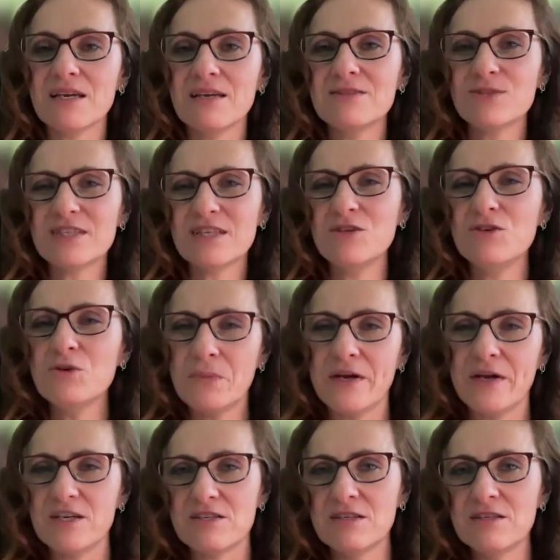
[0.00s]
It was a new
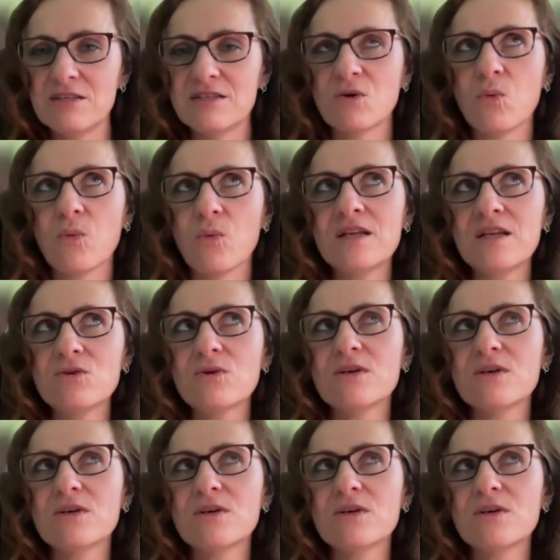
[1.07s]
patient, so one